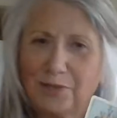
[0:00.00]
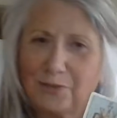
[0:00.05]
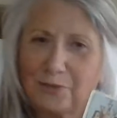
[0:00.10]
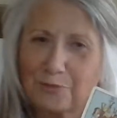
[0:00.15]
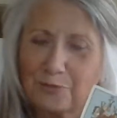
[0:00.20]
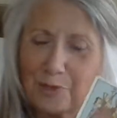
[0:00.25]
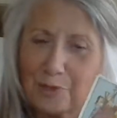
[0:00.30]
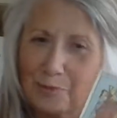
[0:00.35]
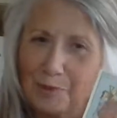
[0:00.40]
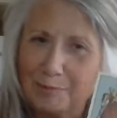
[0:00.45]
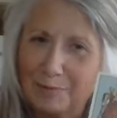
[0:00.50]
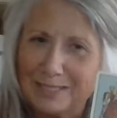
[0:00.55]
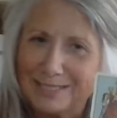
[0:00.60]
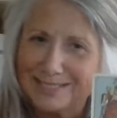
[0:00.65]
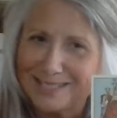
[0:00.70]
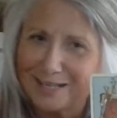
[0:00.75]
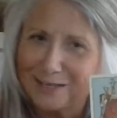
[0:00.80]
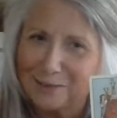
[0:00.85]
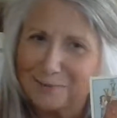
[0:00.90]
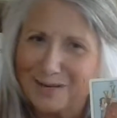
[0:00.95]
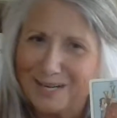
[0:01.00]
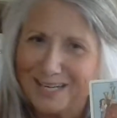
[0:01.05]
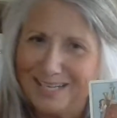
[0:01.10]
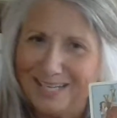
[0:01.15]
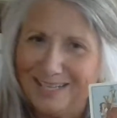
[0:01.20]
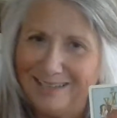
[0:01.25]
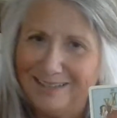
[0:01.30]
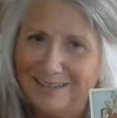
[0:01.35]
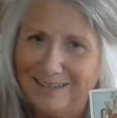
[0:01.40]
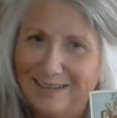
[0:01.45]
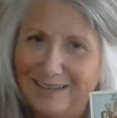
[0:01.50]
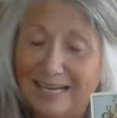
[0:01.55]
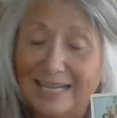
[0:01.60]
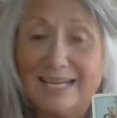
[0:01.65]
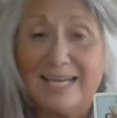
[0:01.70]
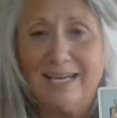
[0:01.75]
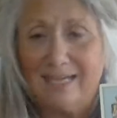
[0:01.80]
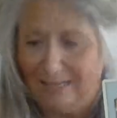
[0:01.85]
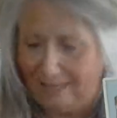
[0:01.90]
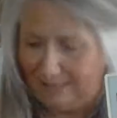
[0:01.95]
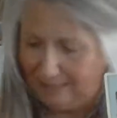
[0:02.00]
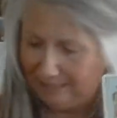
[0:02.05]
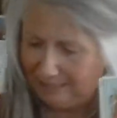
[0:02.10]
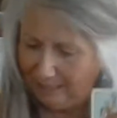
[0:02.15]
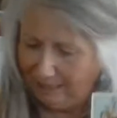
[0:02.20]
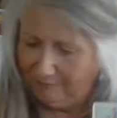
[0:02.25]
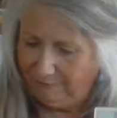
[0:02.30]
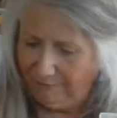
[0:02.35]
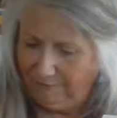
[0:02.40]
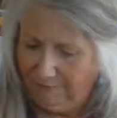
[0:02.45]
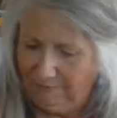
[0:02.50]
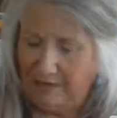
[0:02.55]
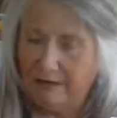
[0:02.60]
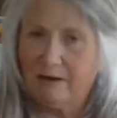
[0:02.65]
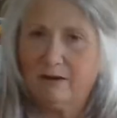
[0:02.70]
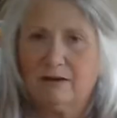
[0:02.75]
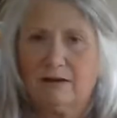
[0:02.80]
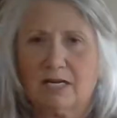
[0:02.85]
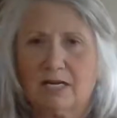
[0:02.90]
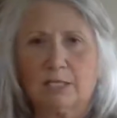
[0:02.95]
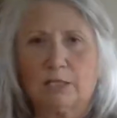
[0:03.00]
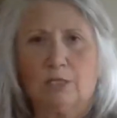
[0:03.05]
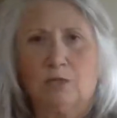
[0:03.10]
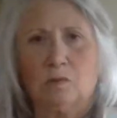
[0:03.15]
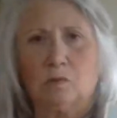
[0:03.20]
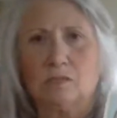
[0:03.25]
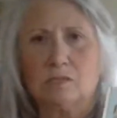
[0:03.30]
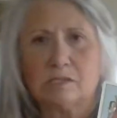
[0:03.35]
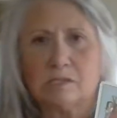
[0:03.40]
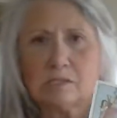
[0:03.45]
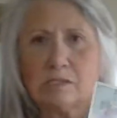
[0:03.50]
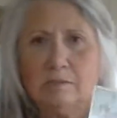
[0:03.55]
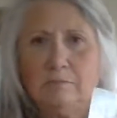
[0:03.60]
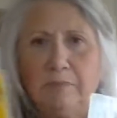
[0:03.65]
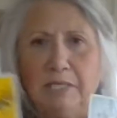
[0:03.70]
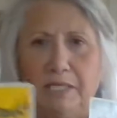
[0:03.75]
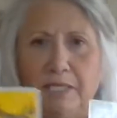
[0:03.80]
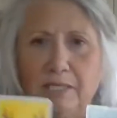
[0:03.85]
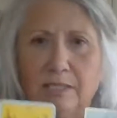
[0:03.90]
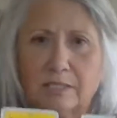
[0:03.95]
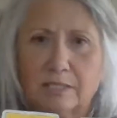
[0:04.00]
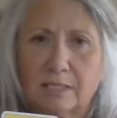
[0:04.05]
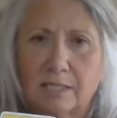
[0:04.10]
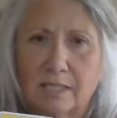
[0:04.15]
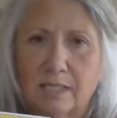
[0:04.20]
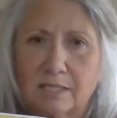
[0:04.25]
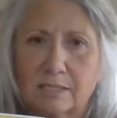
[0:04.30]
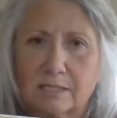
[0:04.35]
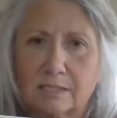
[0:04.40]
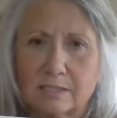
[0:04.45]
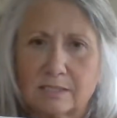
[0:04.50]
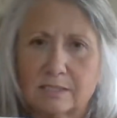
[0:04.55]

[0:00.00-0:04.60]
3 women celebrating. Again, very close in meaning to this.